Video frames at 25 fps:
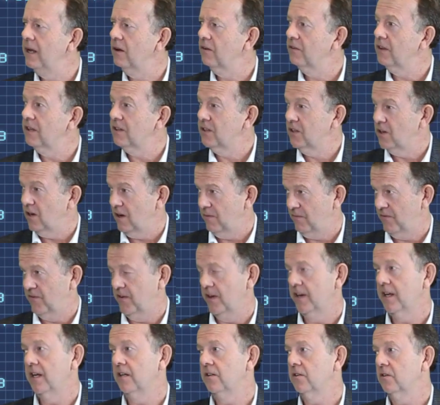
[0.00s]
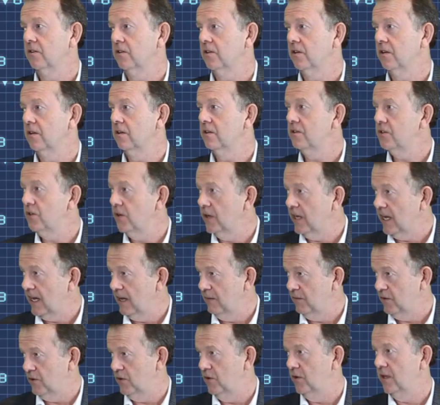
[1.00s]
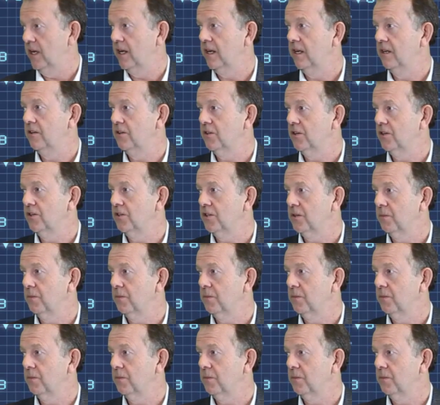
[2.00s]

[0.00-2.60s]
the top financial journalists who came through that internship